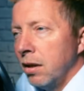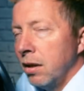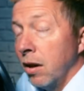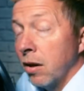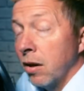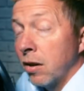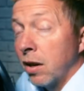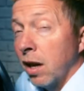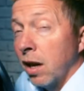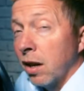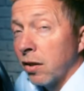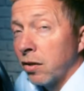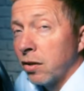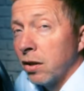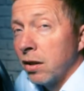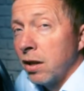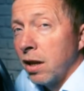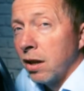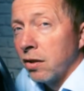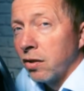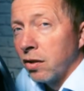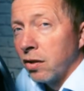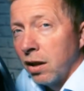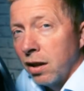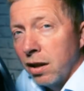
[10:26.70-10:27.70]
Okay, so
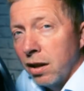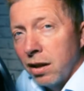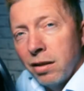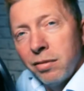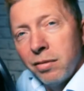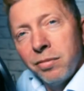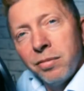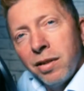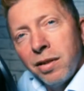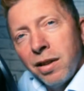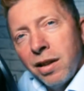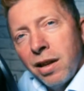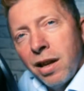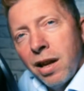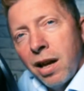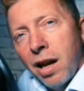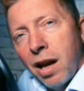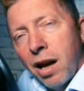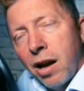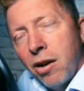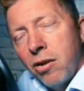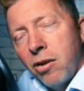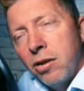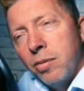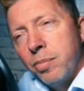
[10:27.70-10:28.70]
that's it.
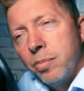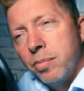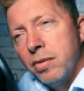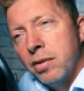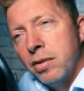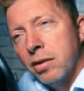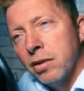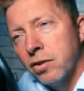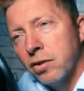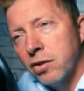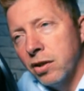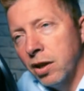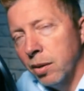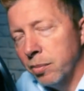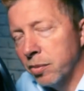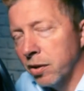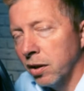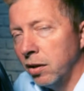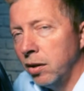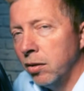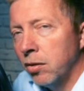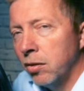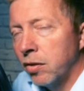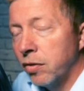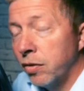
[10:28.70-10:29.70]
I hope those tips
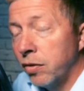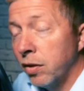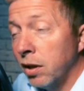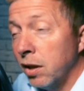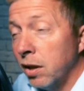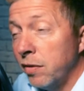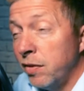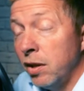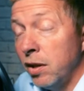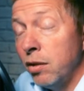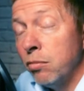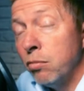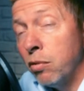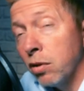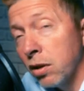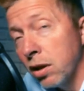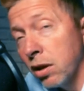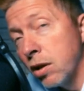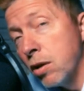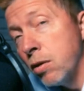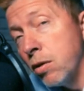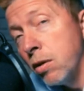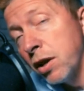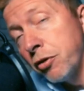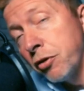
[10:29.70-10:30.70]
are useful if you want to
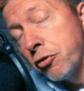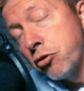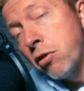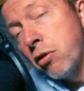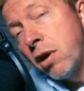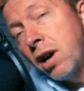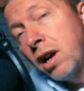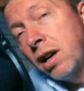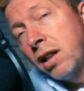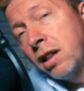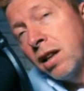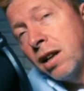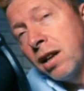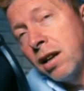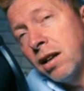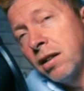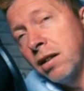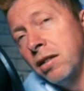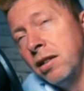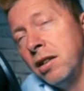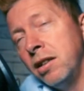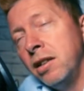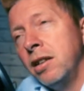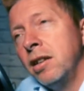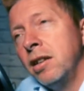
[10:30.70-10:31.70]
go and try that.